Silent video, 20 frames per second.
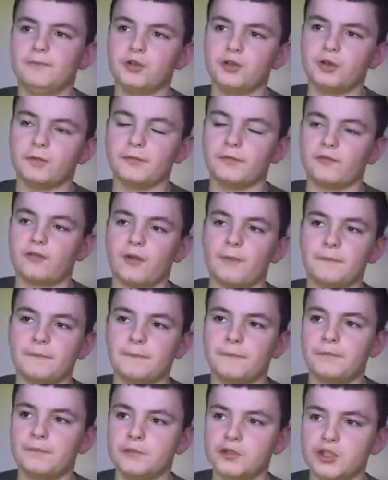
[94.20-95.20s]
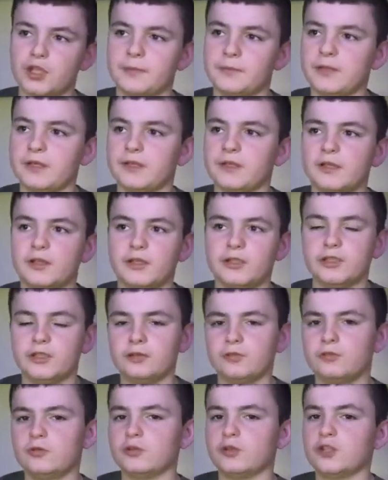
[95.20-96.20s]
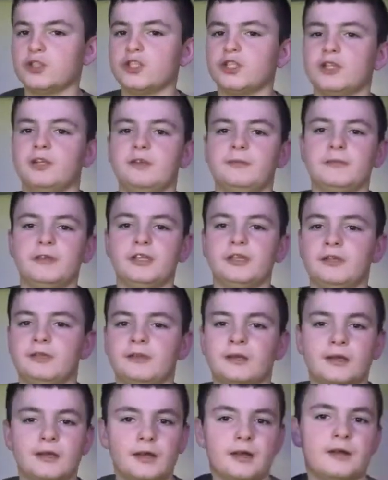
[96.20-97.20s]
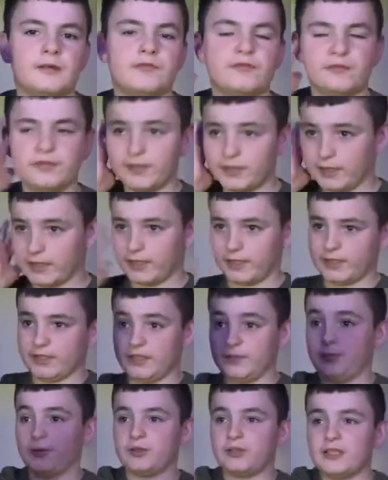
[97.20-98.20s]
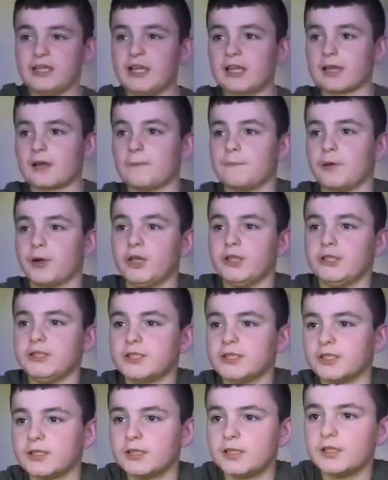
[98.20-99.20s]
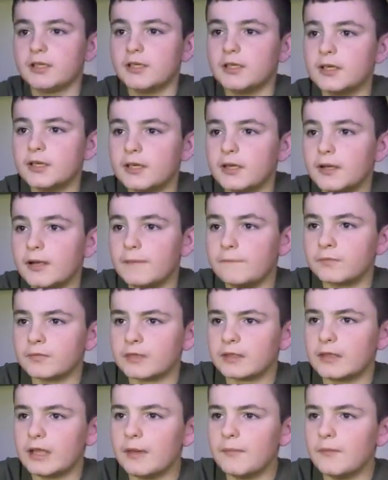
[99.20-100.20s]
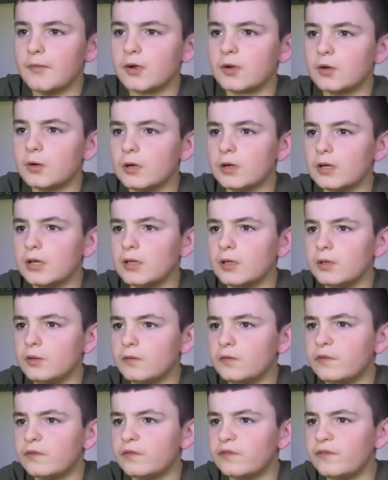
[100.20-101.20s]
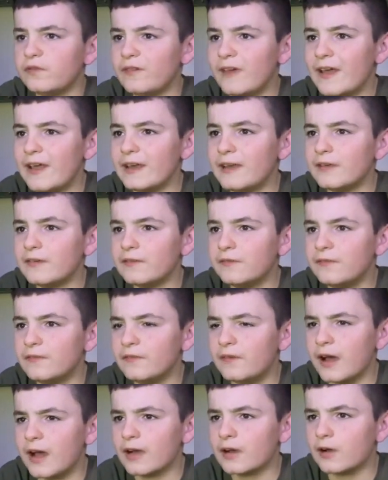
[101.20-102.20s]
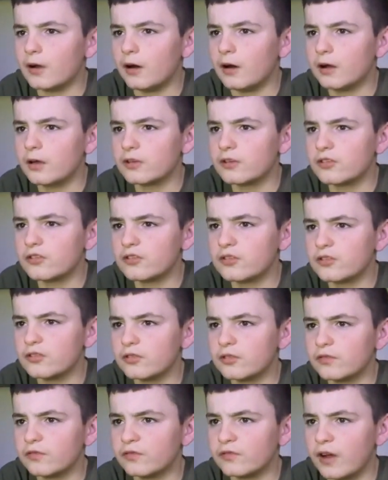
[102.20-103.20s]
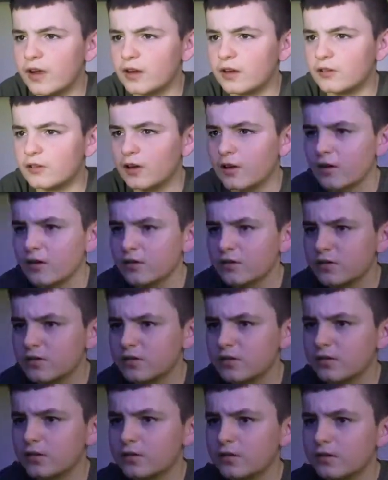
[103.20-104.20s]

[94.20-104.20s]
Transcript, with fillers: Dortmund from Germany. You go to Germany, I feel like you would take a point. Then we go to Fenerbahce, Vakaros